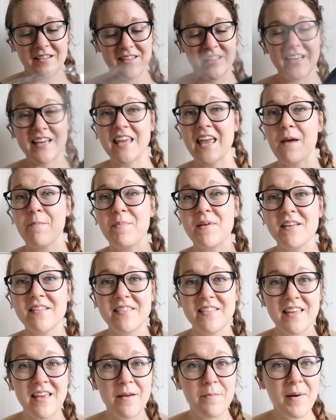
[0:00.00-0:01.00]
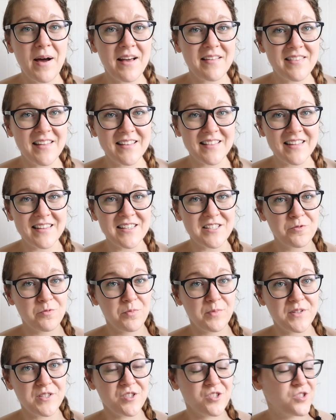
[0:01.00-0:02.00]
the camping theme. I think that this
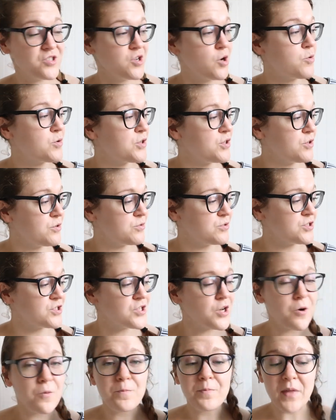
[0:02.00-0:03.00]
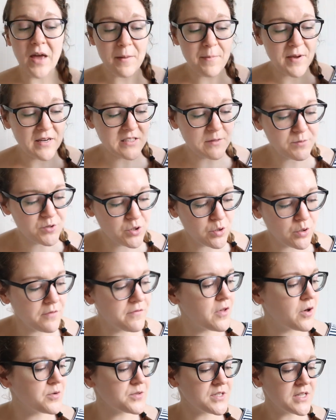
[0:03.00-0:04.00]
would be so cute. So I picked up two of
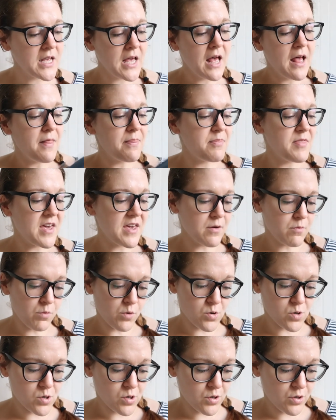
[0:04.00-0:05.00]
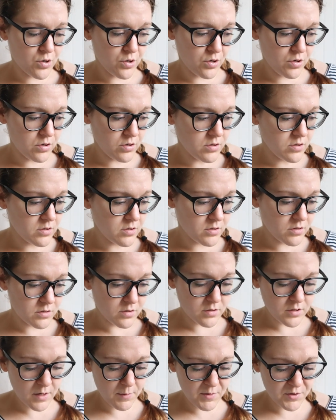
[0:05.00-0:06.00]
those. They were,
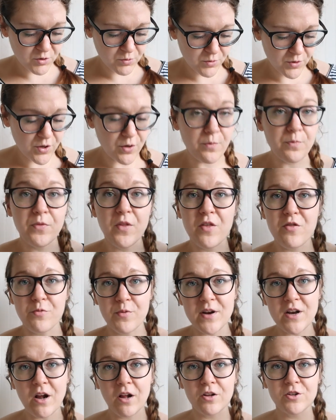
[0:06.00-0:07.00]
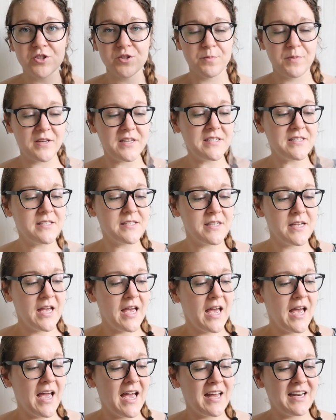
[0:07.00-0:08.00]
how much were you? $3 a piece,
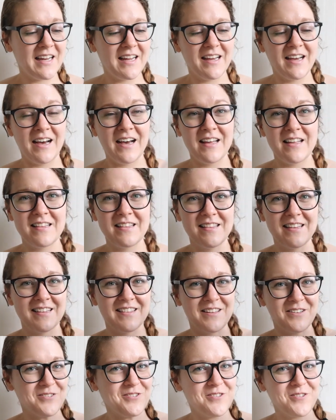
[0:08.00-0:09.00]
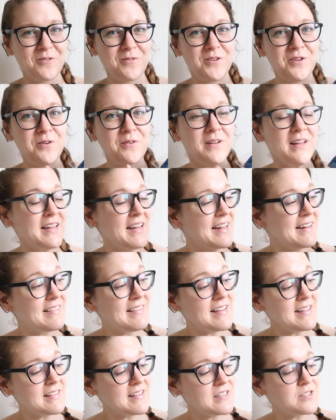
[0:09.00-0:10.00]
and I think they're so cute. And I
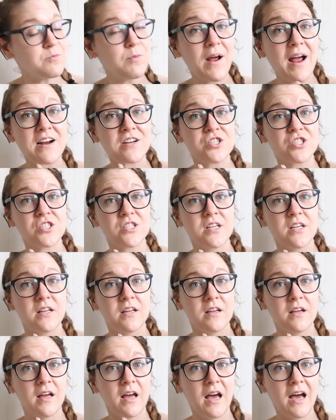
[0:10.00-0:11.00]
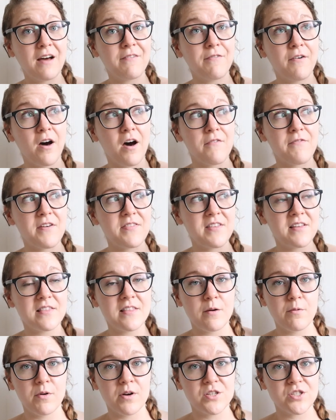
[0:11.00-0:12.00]
think these were actually half off. I think
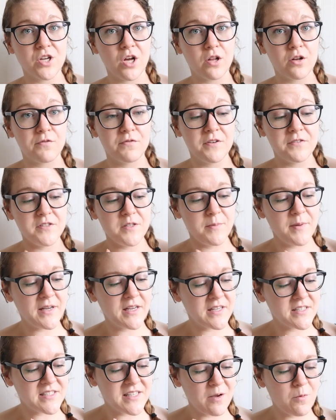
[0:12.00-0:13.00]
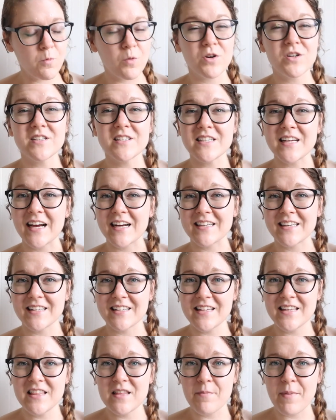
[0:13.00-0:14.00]
they were $1.50 because they weren't
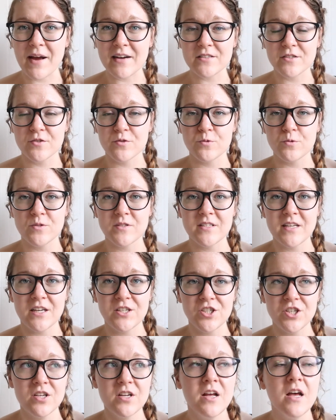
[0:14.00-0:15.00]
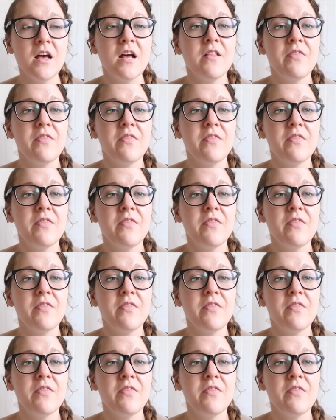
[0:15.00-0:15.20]
technically in the back to school section.